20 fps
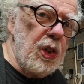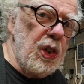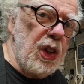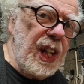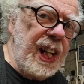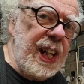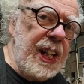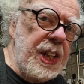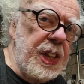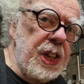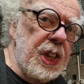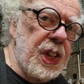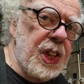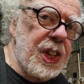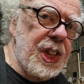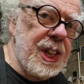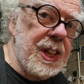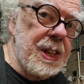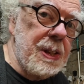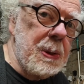
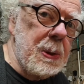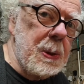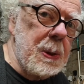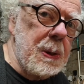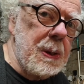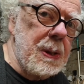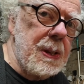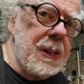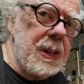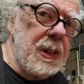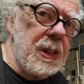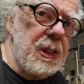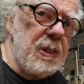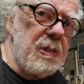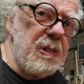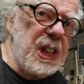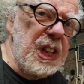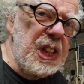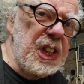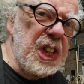Rich.
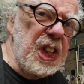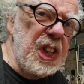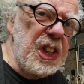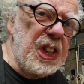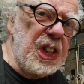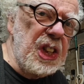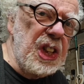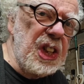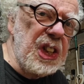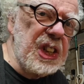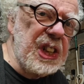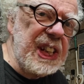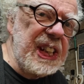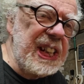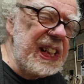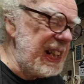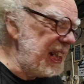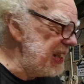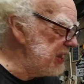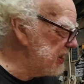Rich and dirty